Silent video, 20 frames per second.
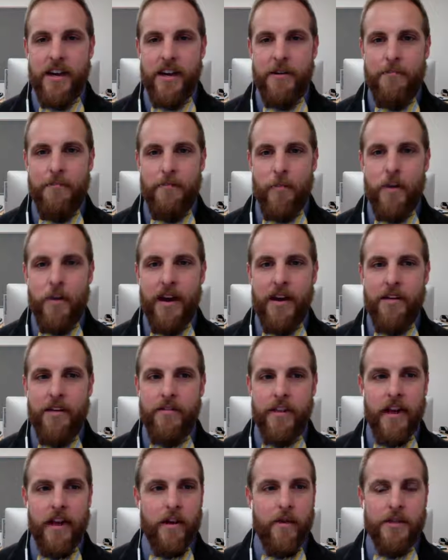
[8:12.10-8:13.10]
We have a
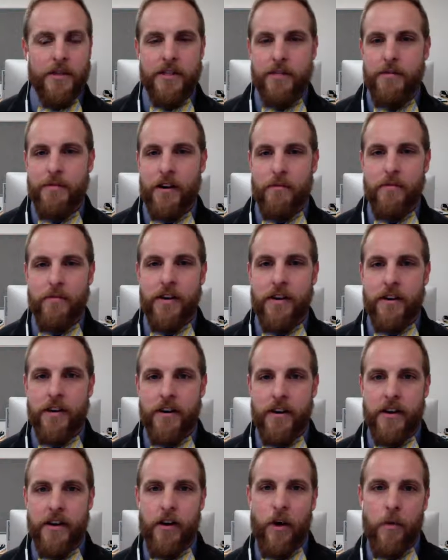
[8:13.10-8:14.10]
lot of questions about rigor
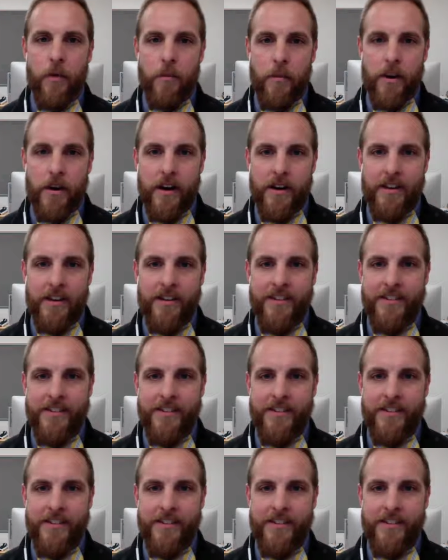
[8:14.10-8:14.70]
and homework.